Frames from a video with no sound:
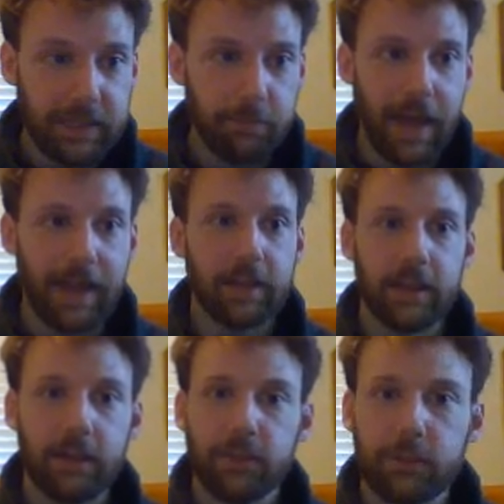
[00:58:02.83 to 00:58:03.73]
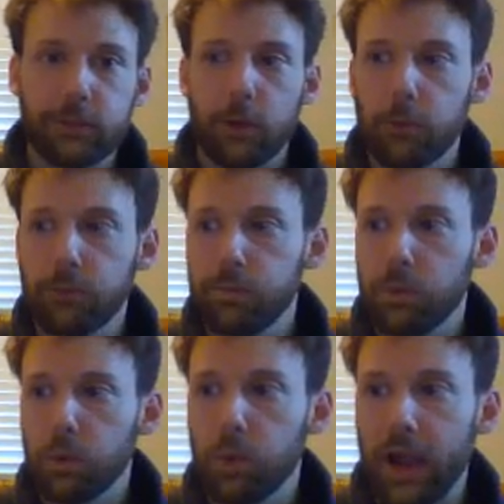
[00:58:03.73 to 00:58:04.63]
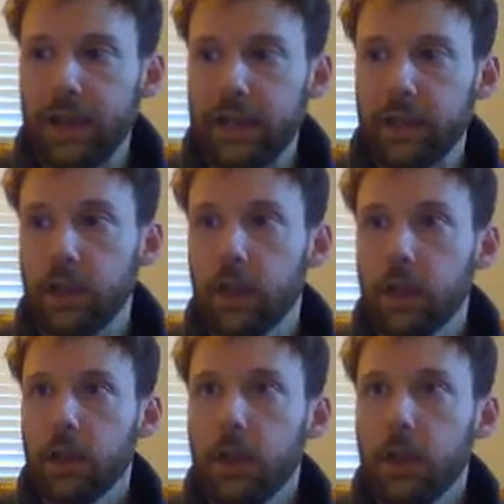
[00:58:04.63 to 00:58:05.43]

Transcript: be competitive. And so writing